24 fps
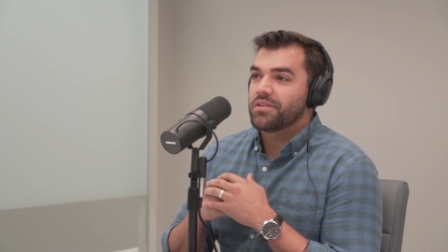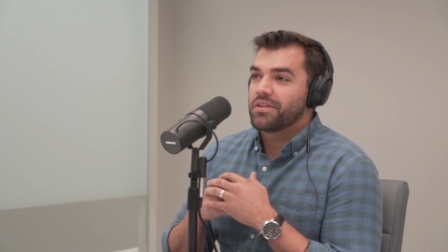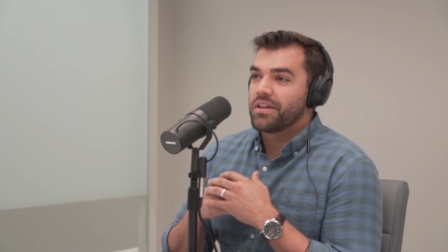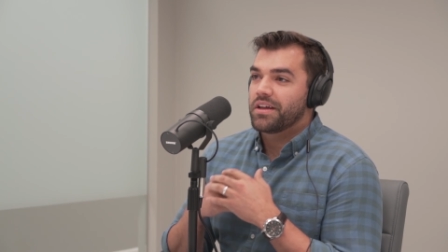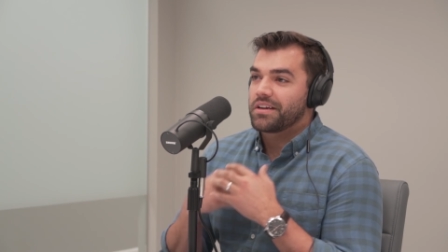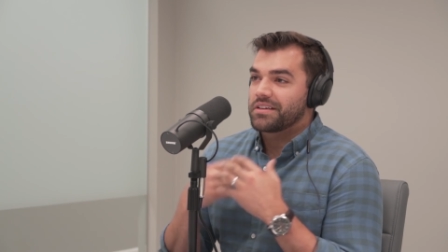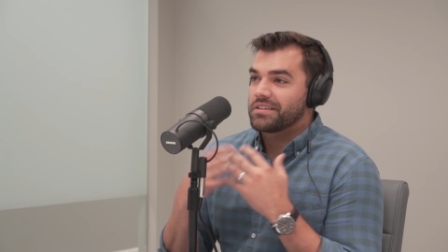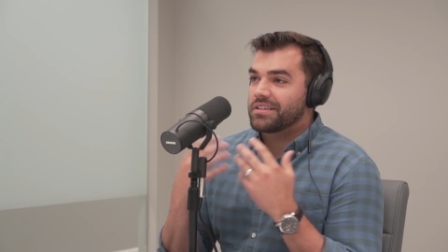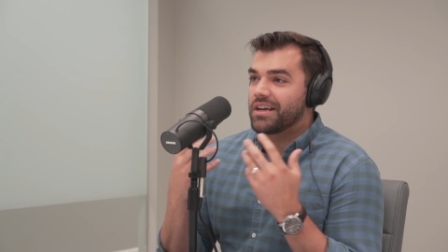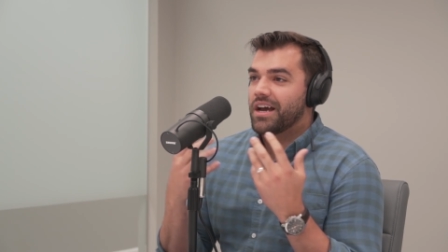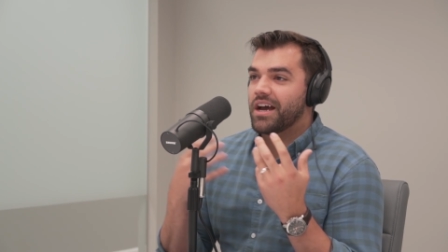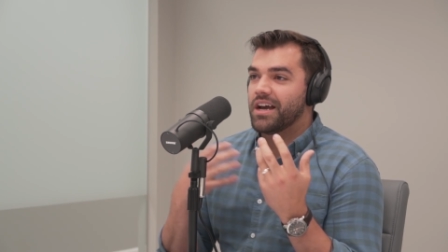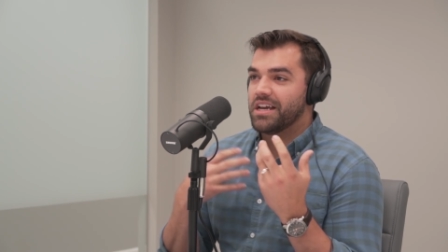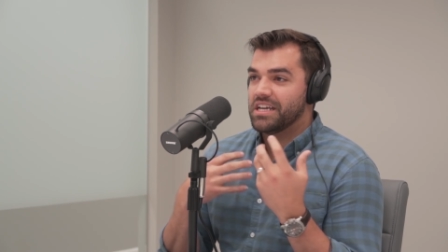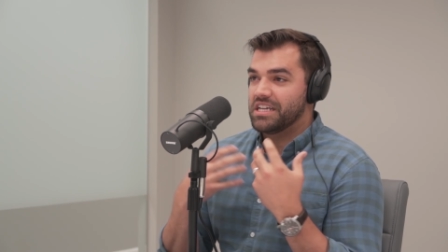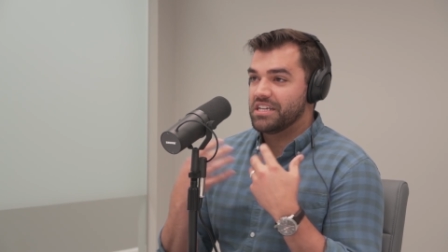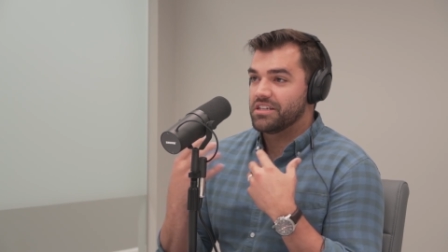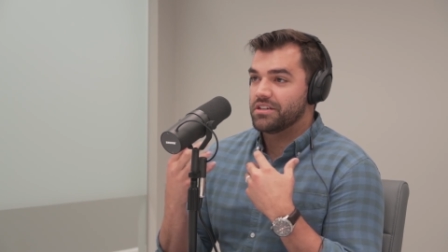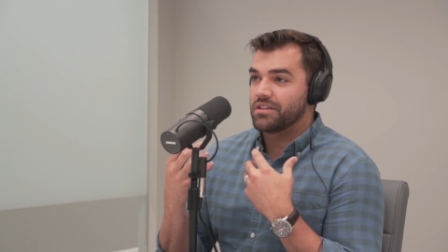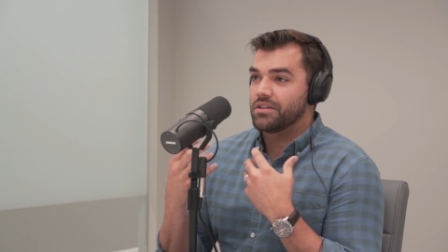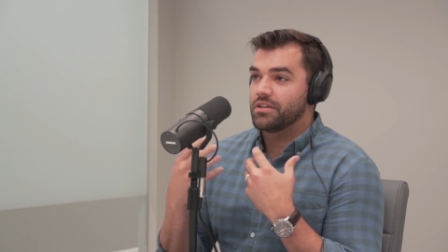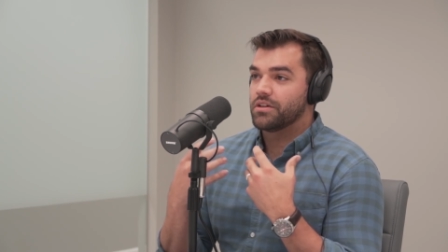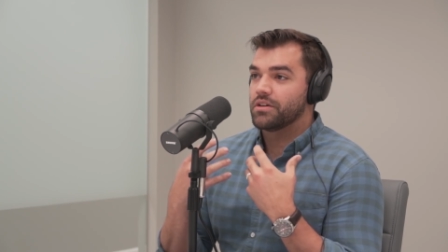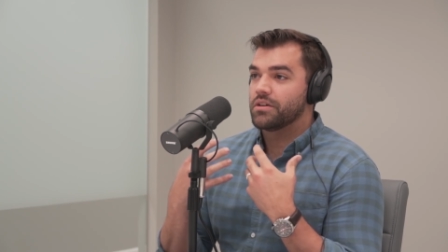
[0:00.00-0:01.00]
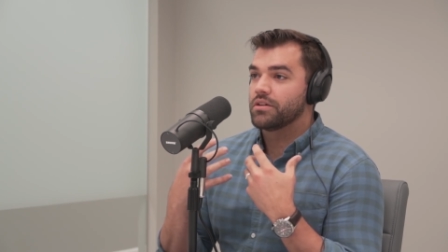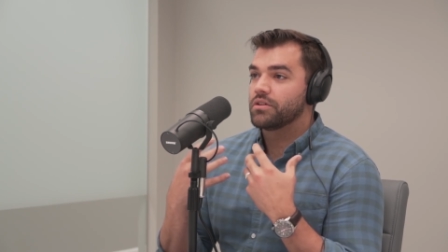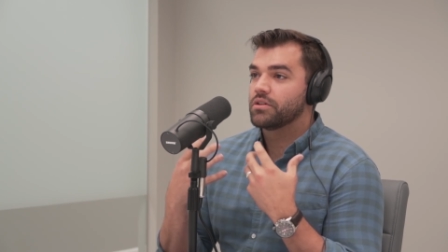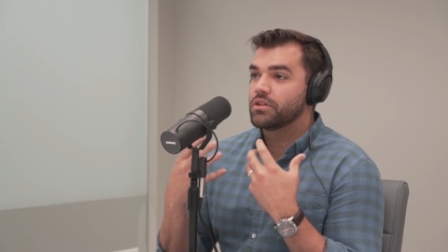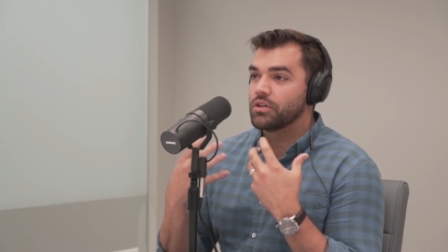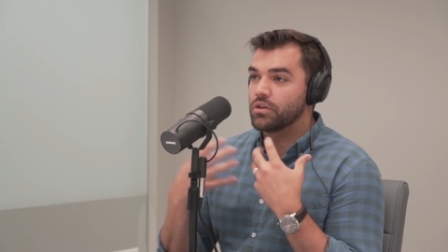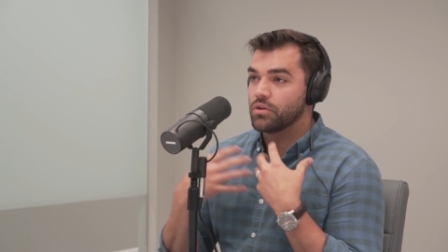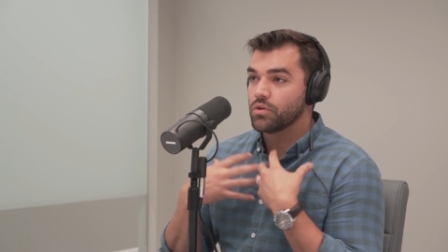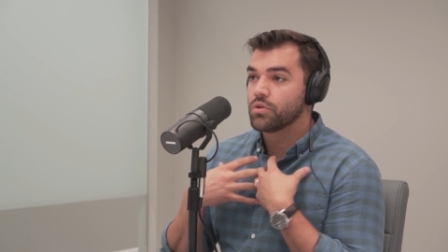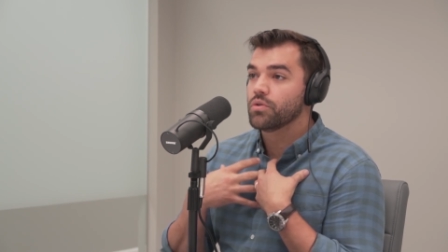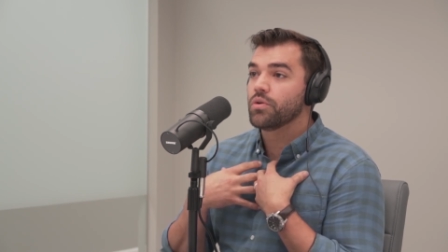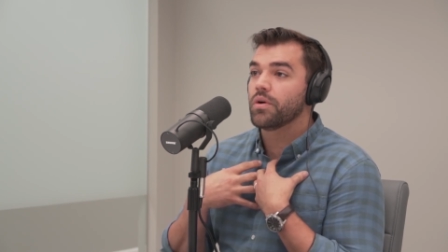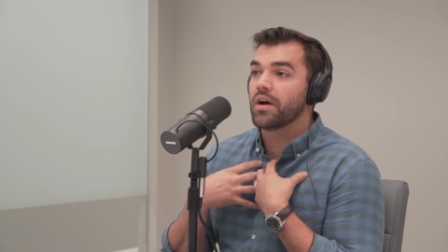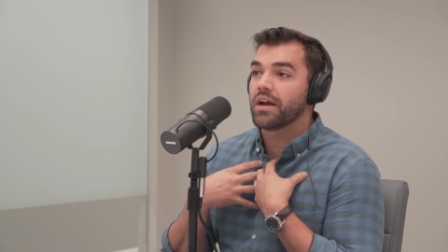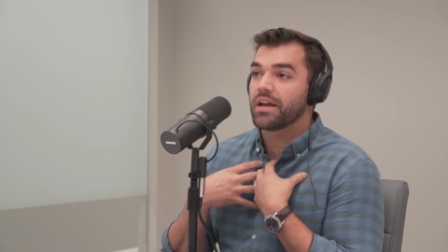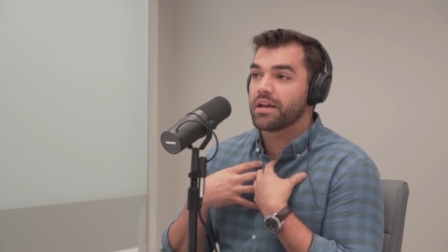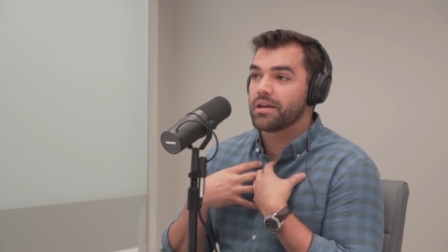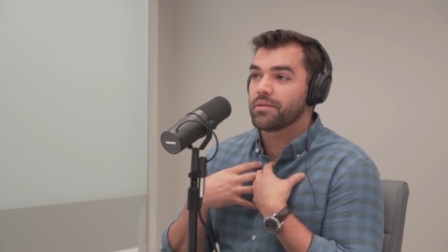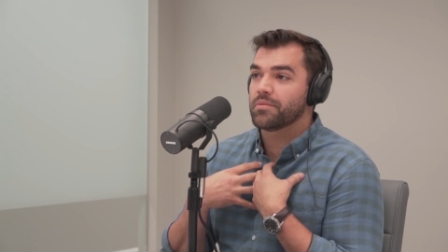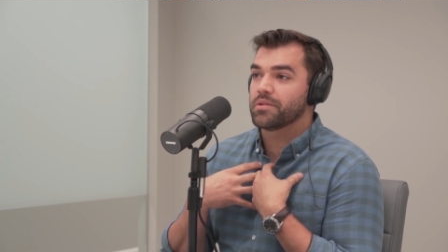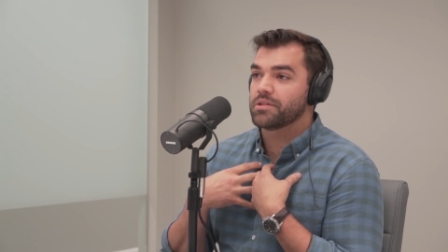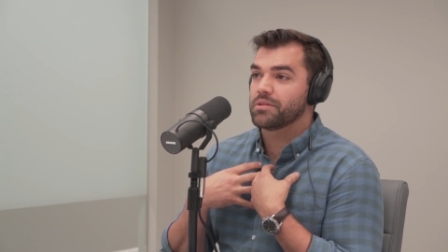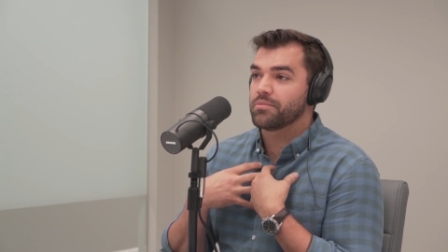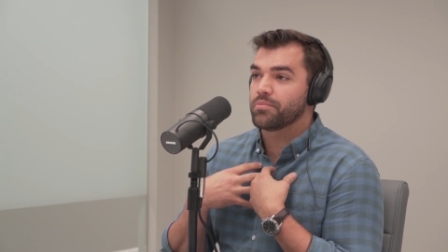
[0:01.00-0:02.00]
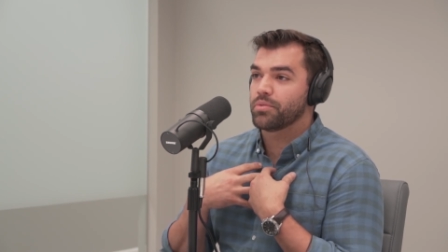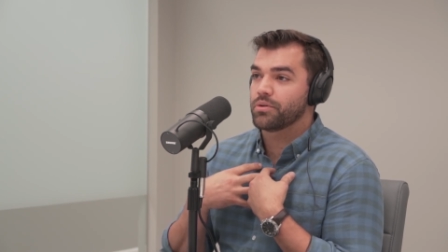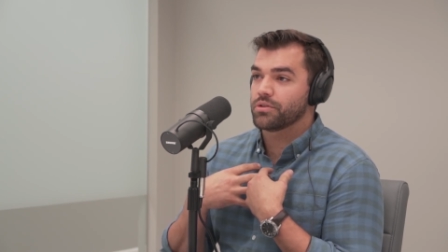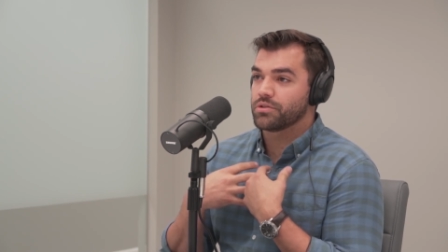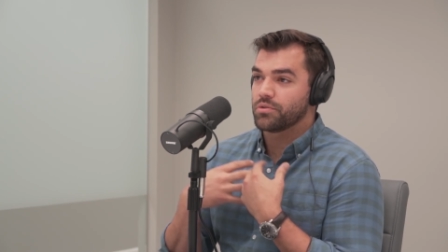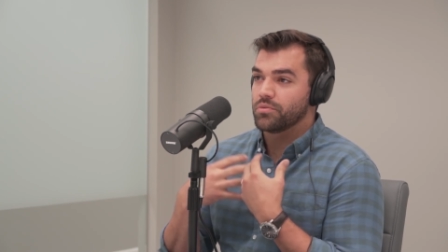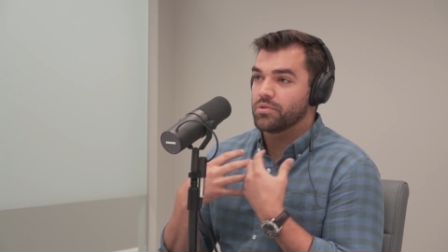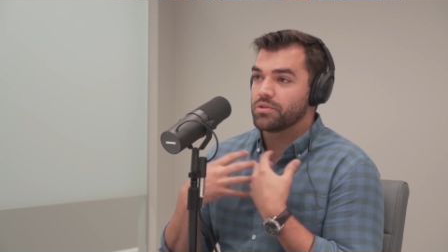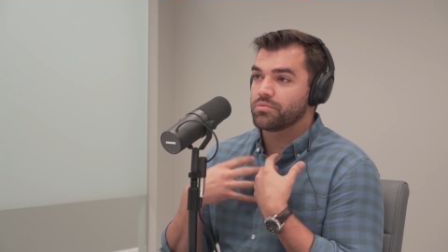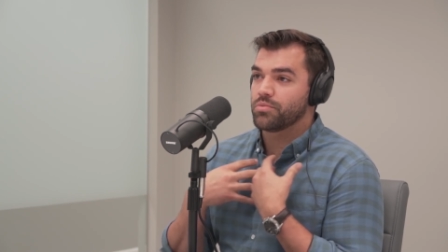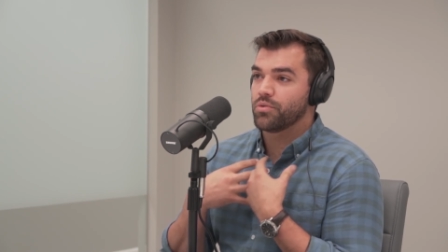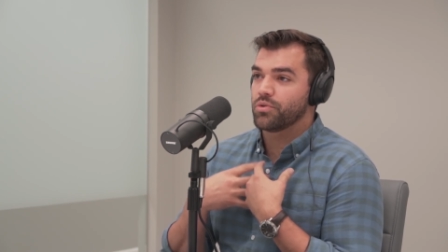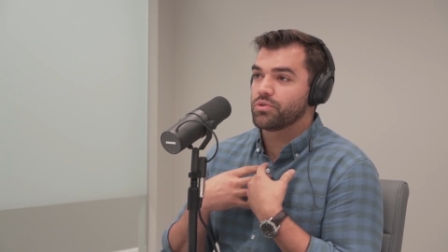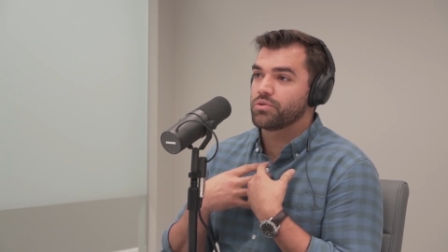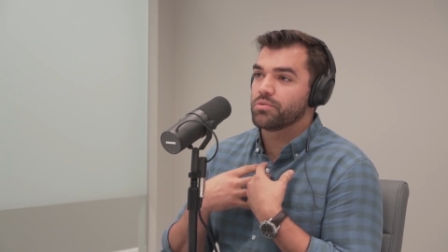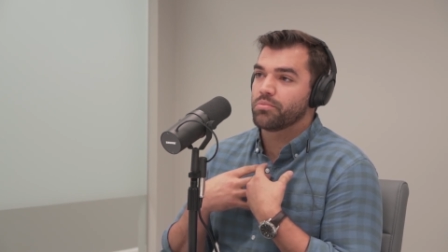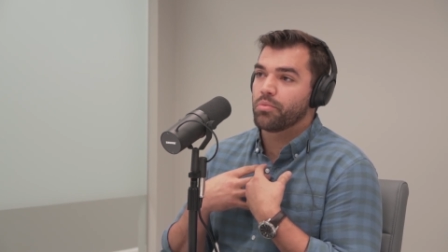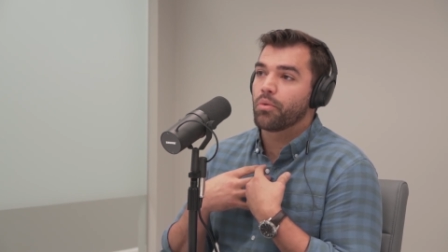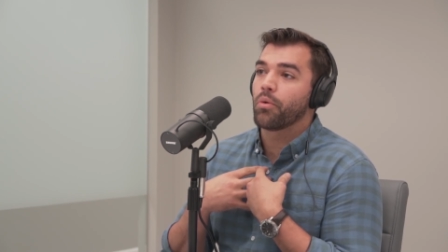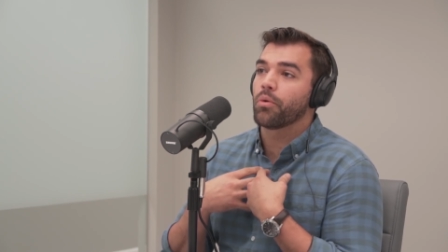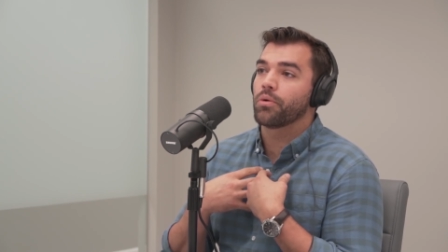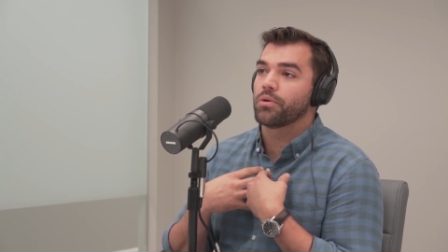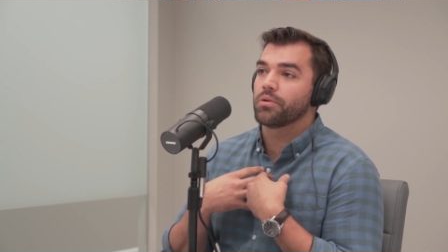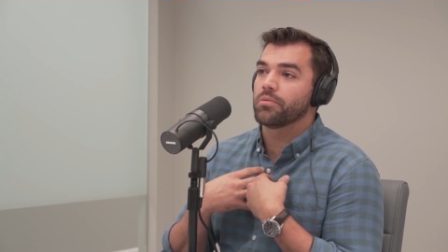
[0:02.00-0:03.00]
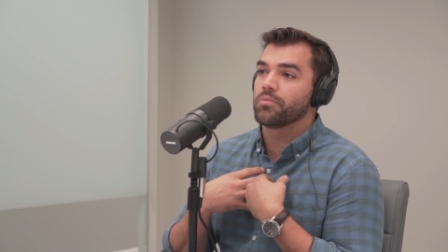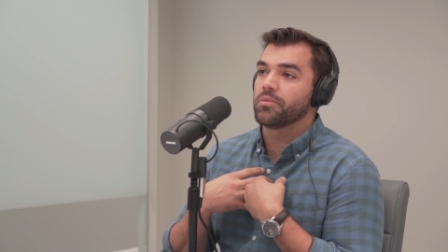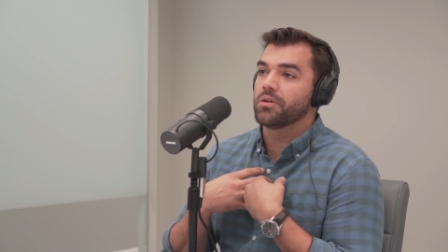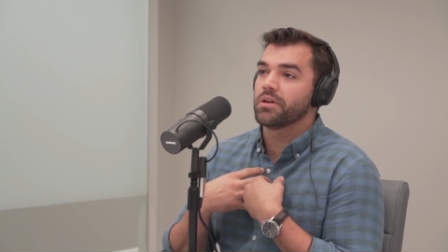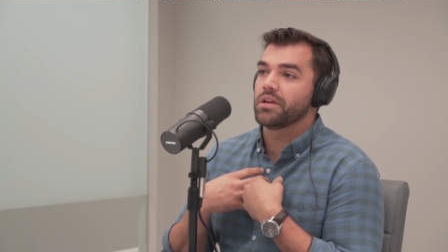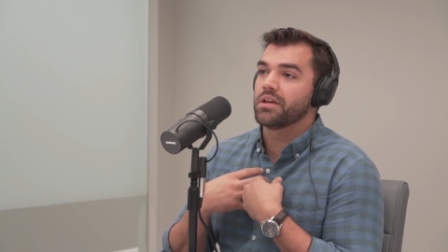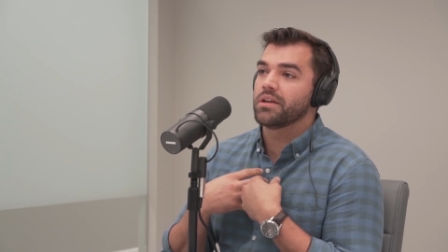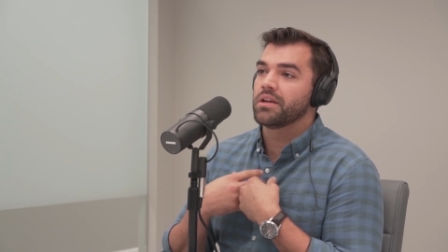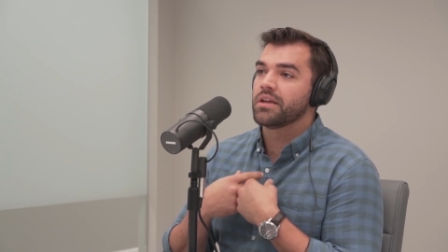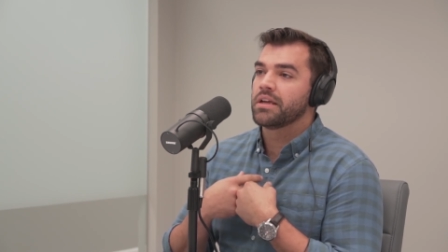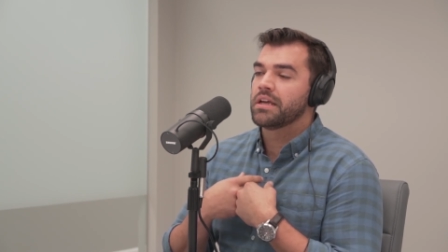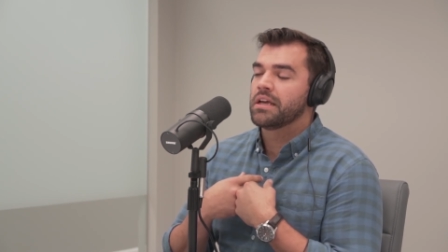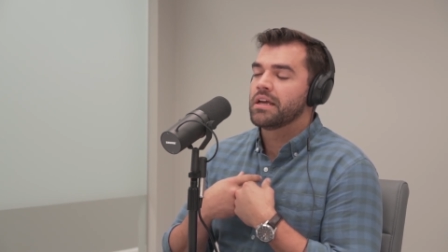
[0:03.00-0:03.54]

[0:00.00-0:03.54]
like tie into, who I am as a person, what's most important to me.